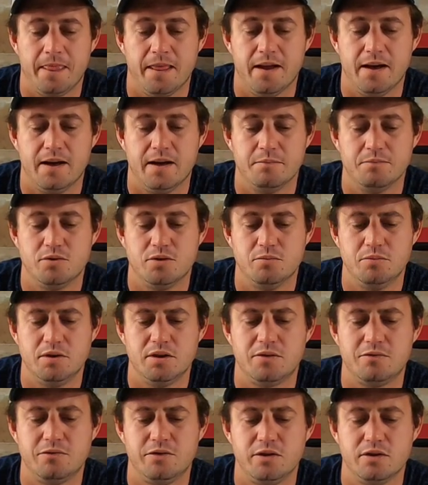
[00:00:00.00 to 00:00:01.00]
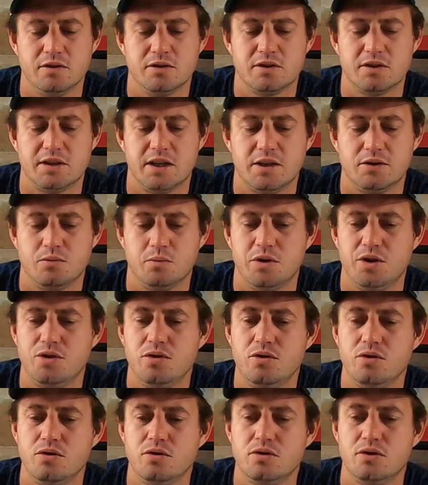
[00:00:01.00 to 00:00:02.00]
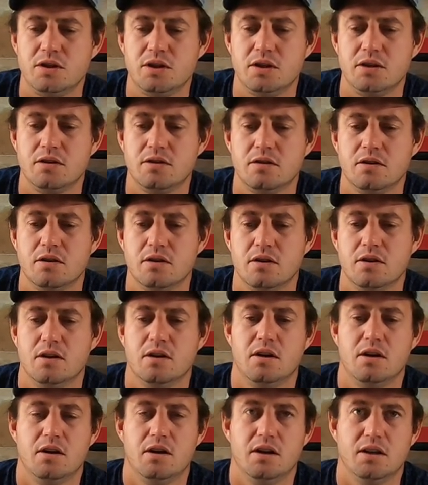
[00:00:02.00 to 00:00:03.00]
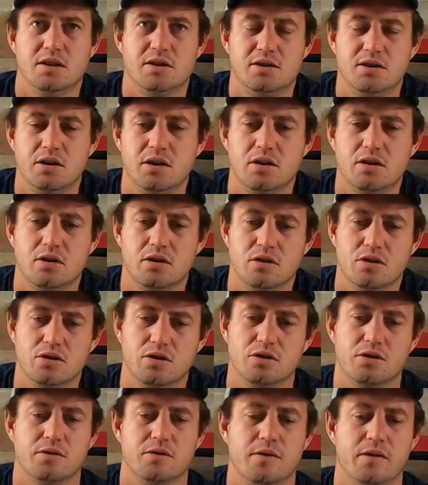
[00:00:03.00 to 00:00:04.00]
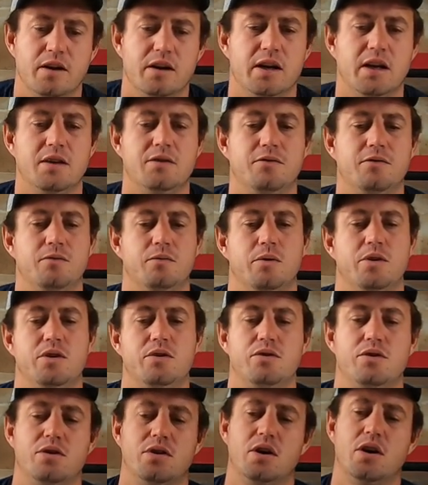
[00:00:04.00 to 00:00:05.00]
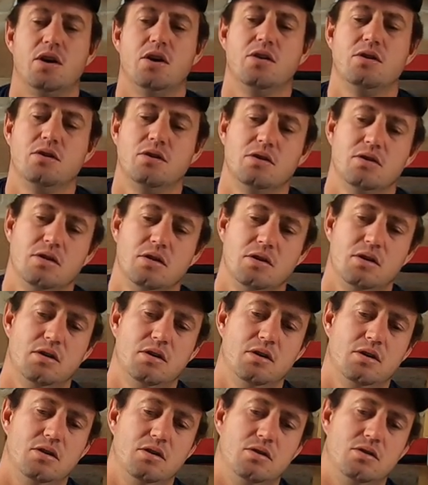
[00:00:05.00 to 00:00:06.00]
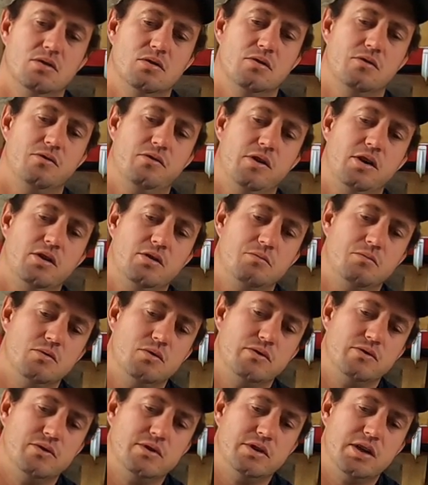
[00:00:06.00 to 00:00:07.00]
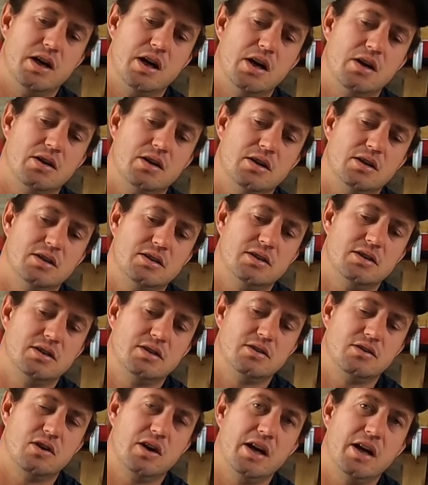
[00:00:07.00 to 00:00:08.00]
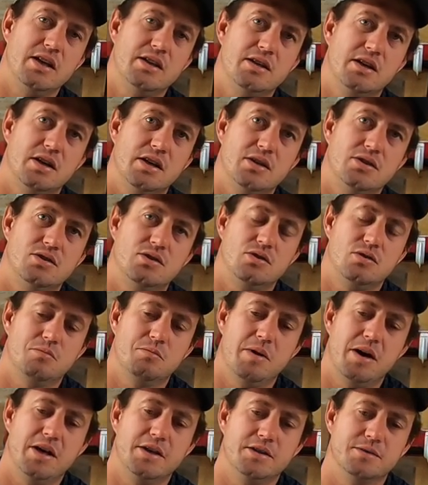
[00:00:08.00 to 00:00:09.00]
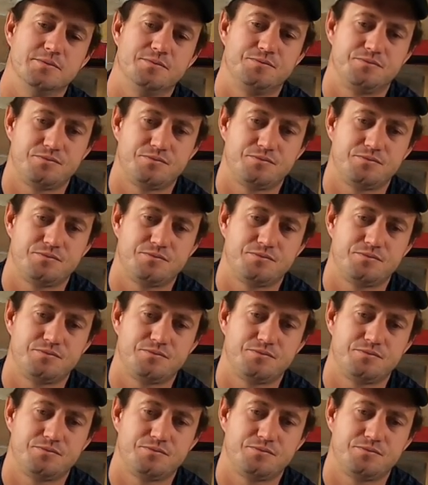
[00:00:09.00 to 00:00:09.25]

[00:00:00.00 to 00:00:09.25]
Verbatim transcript: Um, to me it feels that when you're using circular hook. And that when you throw, your float moves down and it sits right against your bait.